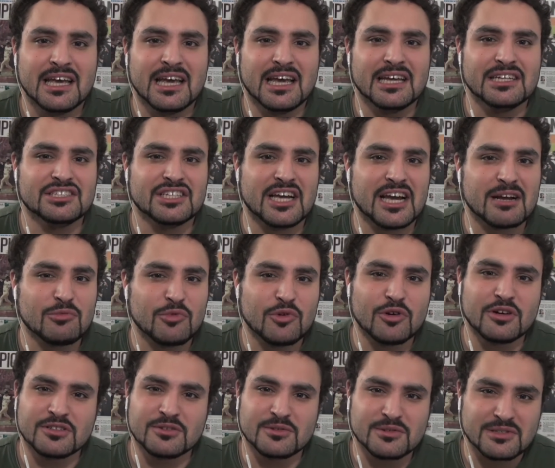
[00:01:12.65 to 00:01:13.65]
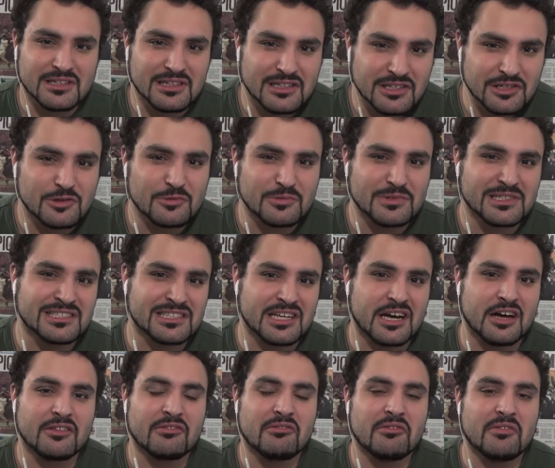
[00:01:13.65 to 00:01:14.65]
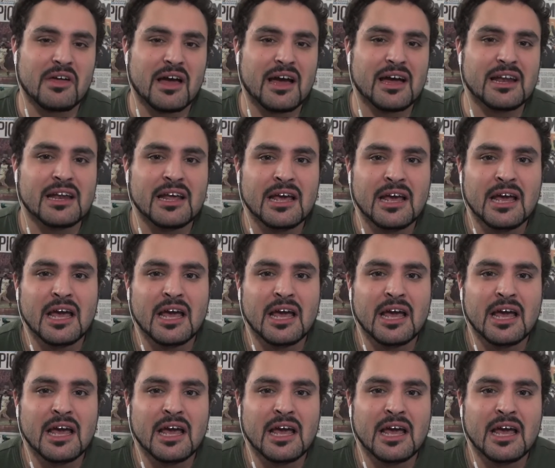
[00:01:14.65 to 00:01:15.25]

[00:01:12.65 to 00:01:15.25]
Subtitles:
and Jack Morris was a little bit south of that.